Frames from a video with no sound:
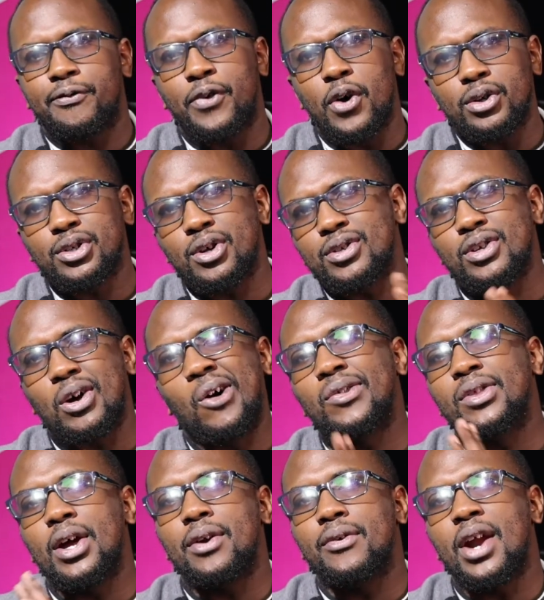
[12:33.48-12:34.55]
photos
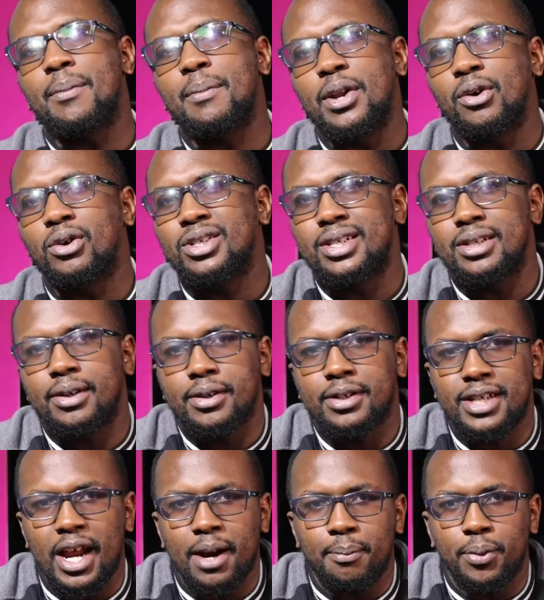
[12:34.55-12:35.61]
on the Redmi Note
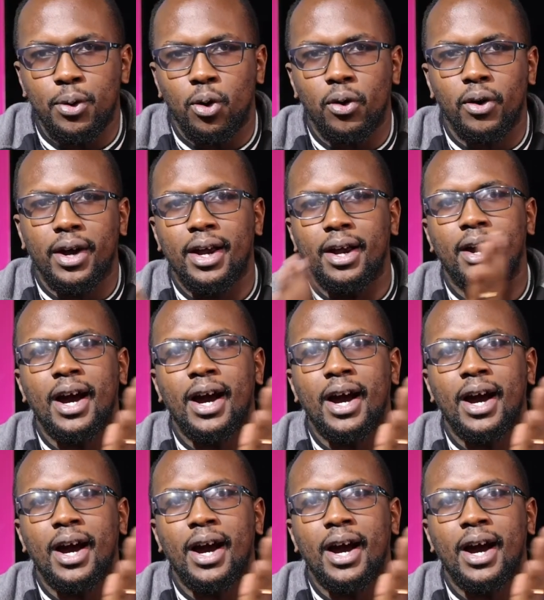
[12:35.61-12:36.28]
10 Pro